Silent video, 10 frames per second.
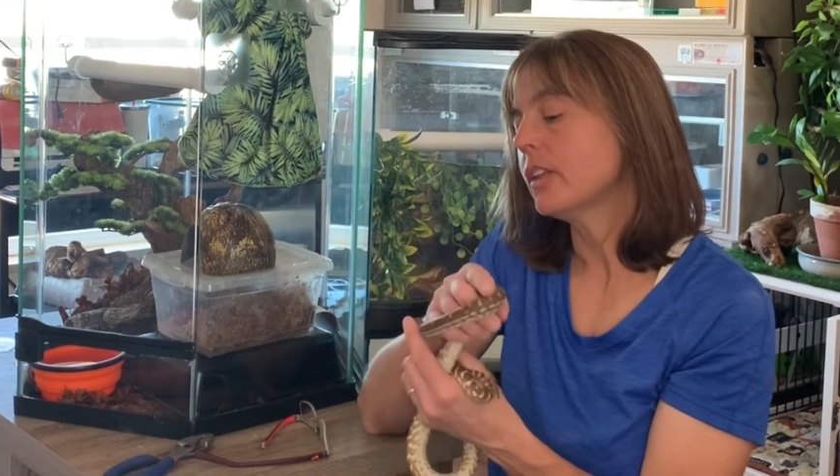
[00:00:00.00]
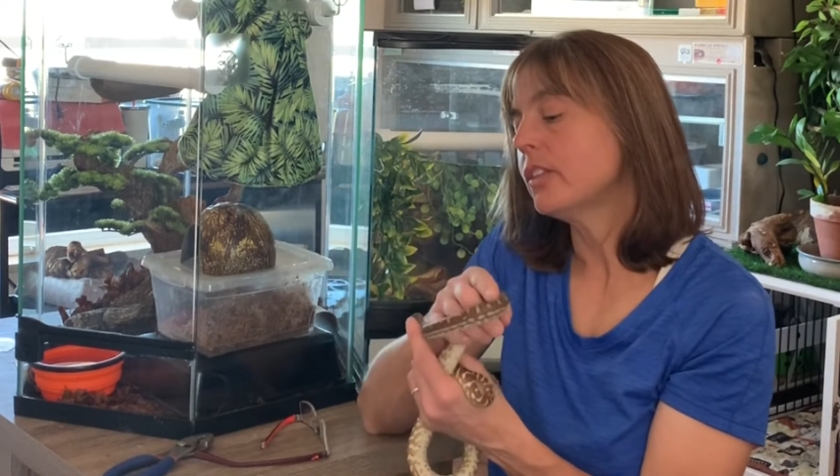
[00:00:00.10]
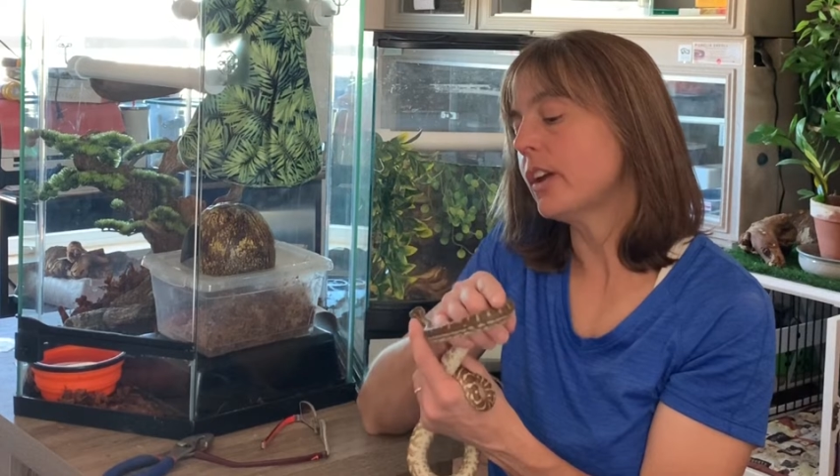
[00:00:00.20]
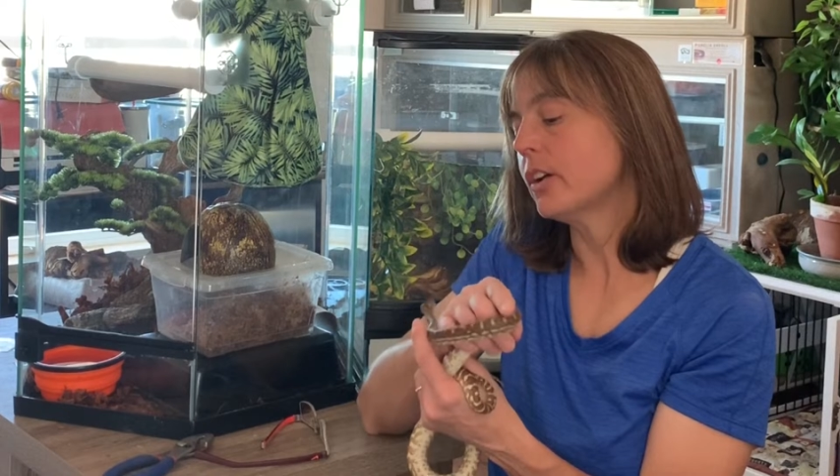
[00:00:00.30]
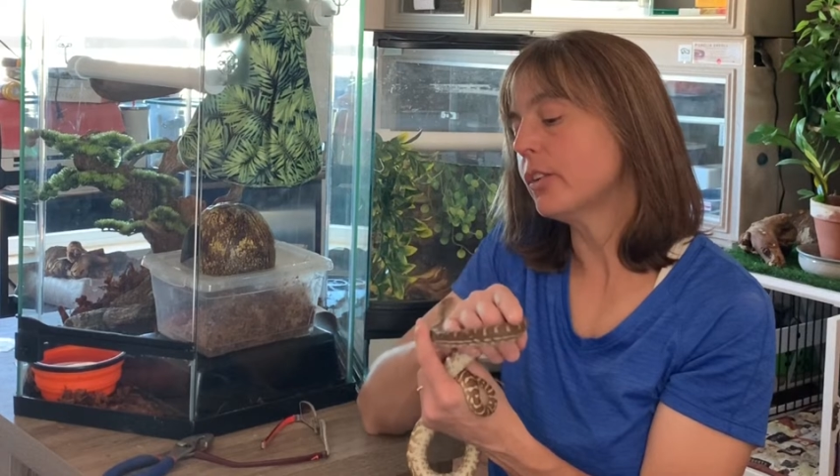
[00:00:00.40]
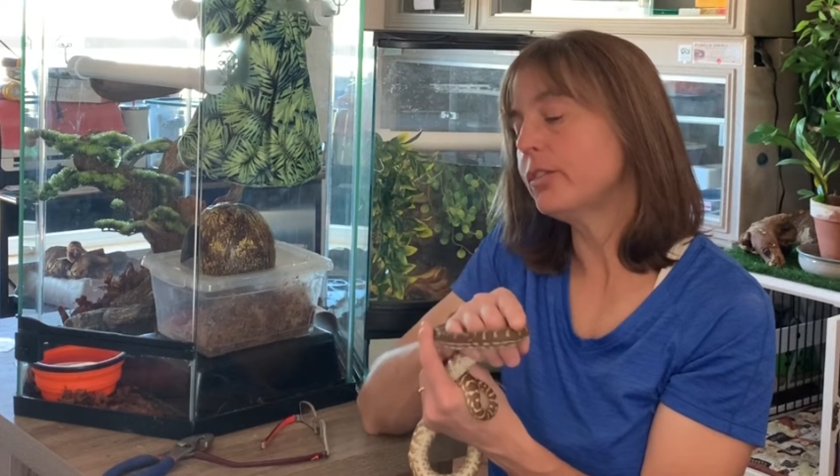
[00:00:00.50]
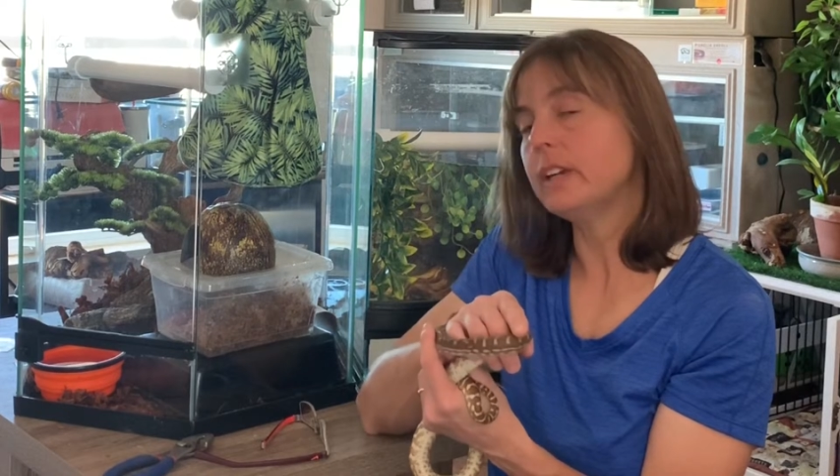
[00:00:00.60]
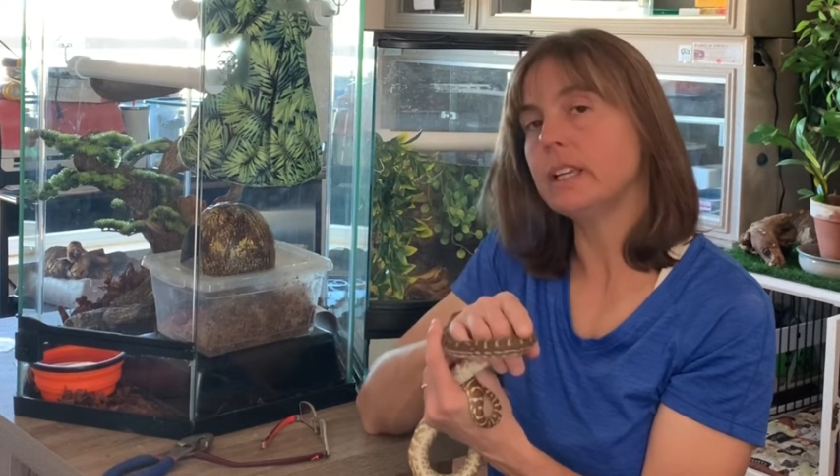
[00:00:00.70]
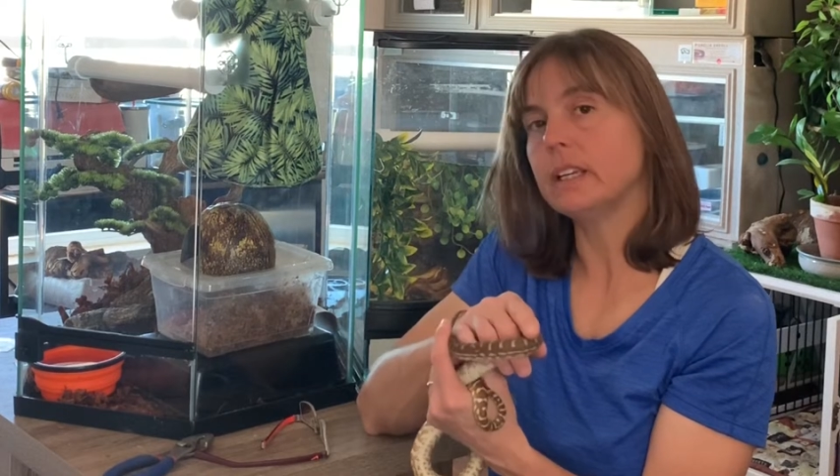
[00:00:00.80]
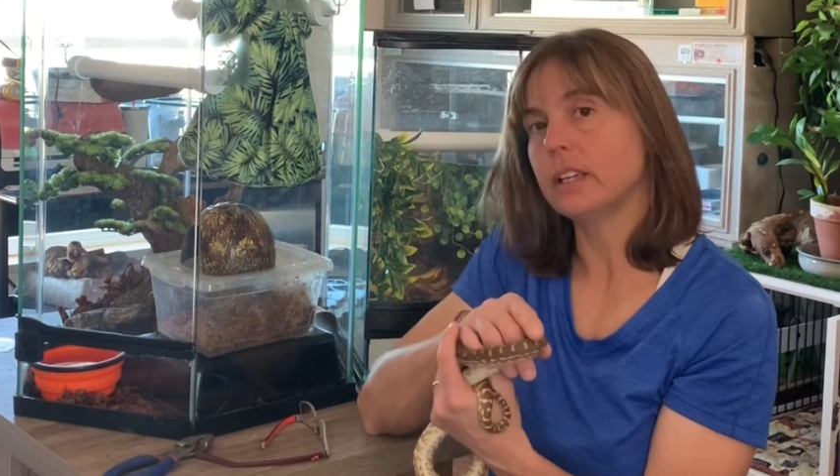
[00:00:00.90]
their
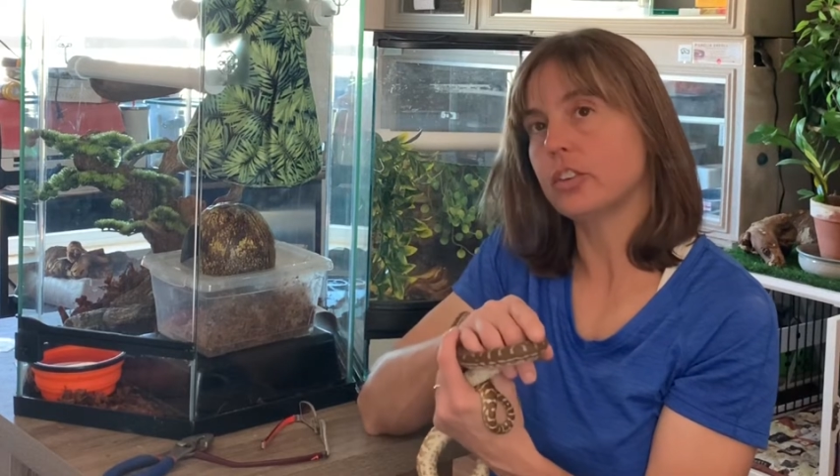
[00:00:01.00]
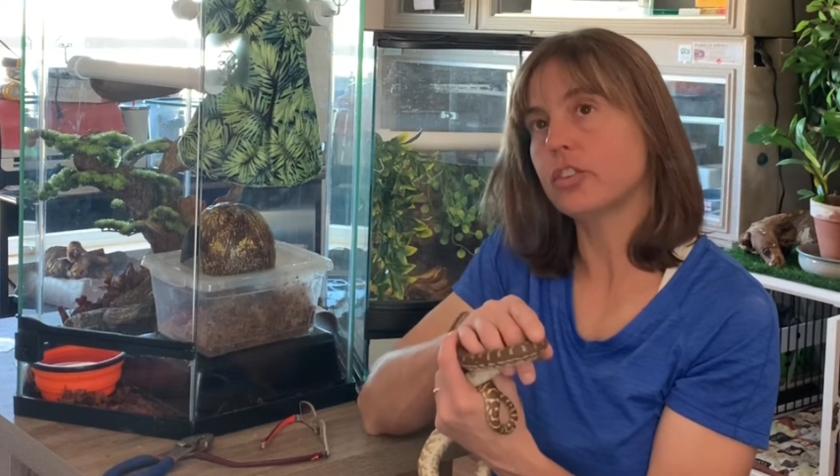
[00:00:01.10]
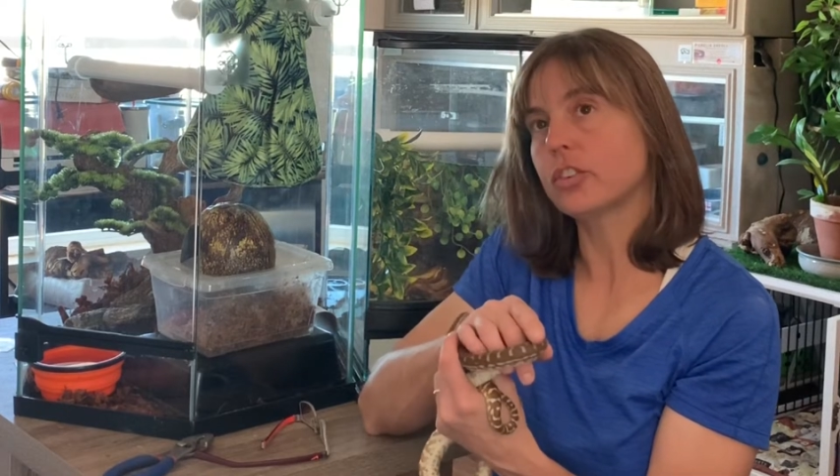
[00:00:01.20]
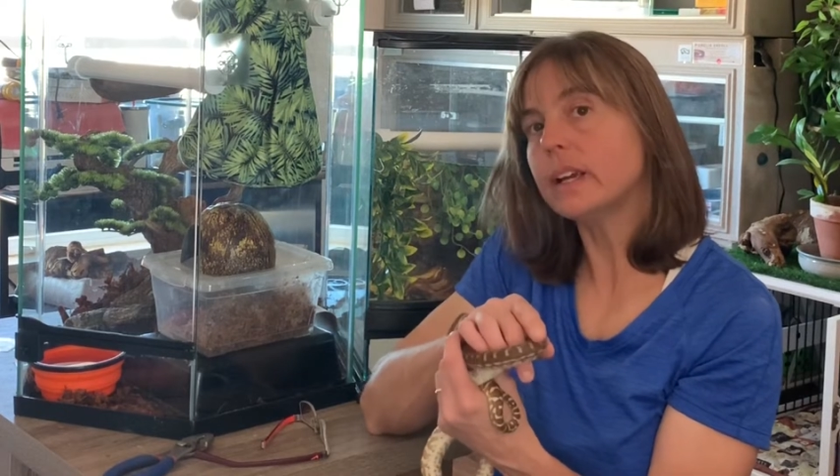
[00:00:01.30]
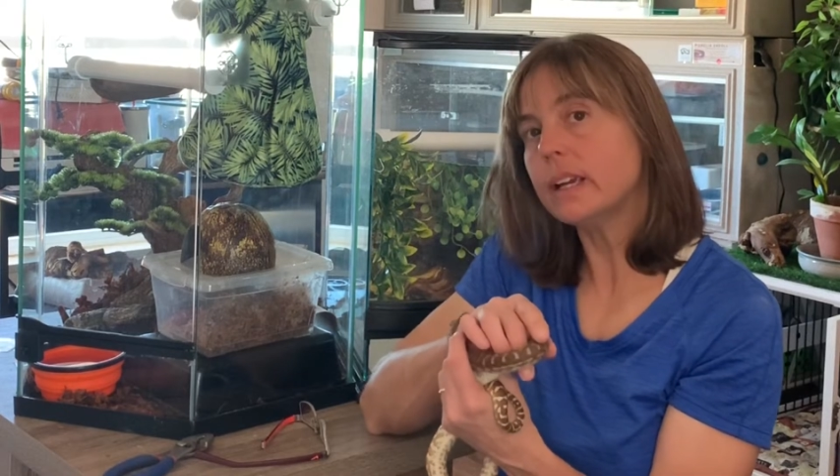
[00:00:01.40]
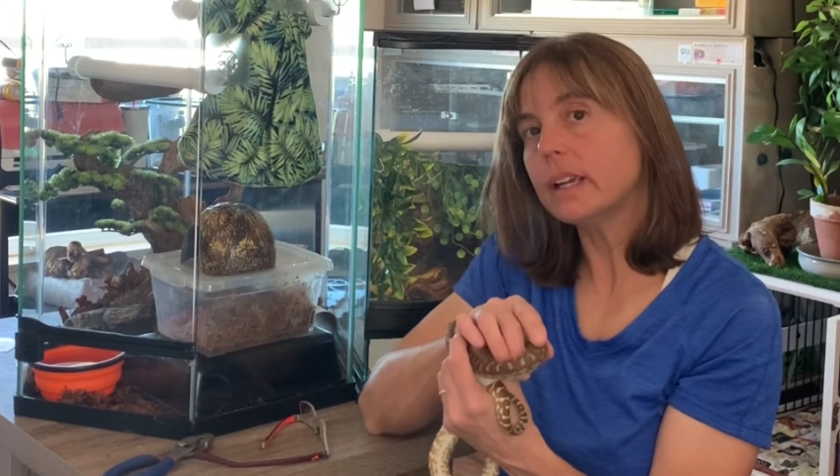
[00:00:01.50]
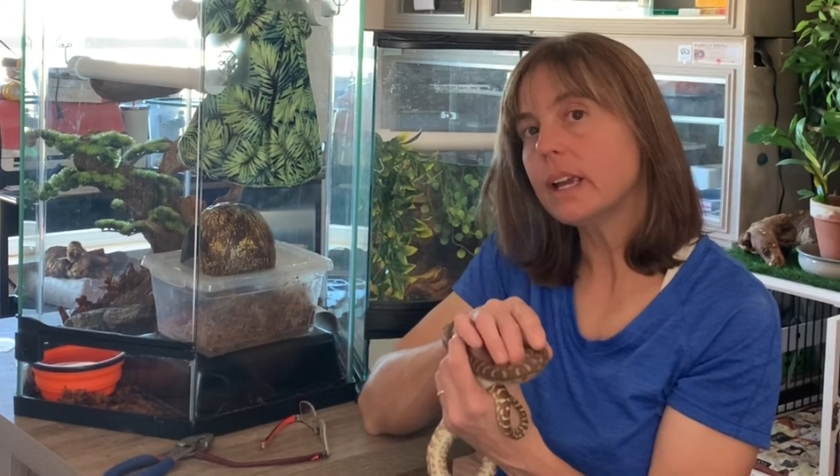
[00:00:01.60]
feeding history,